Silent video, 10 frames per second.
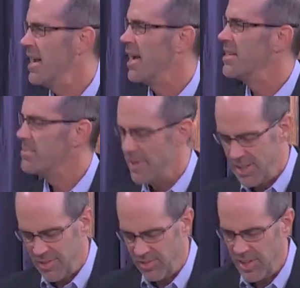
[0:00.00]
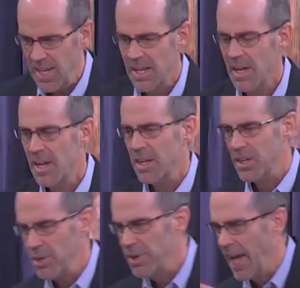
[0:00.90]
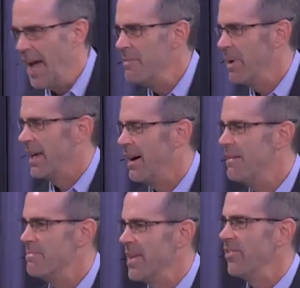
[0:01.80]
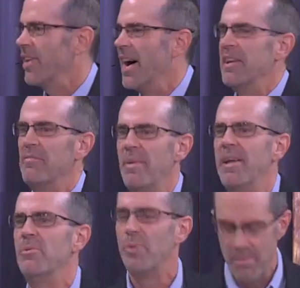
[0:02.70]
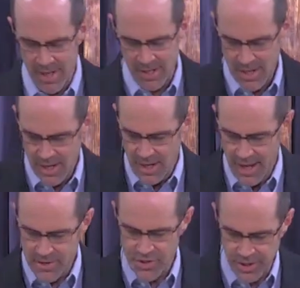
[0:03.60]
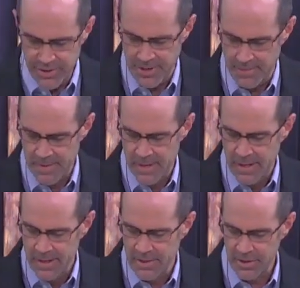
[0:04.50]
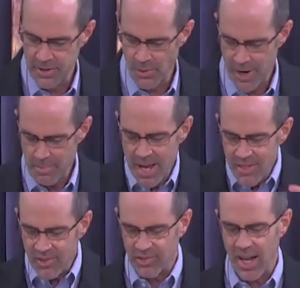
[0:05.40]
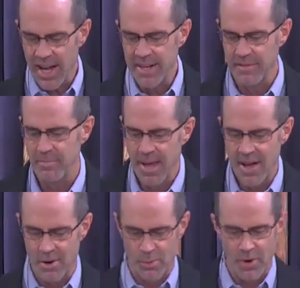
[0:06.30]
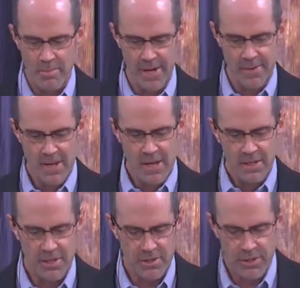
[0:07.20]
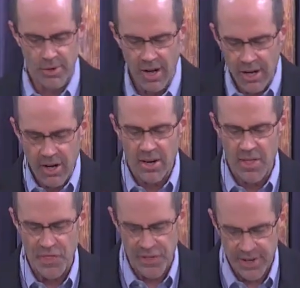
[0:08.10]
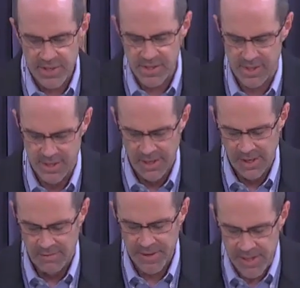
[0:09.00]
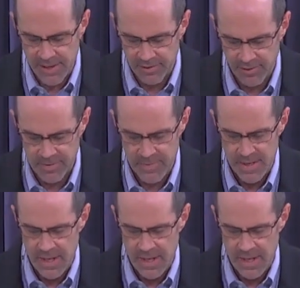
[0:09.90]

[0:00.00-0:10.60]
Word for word: I just want you to see you can become these kind of men, women, and children. Do, you want to be this kind of man or woman? do you hunger and thirst for this?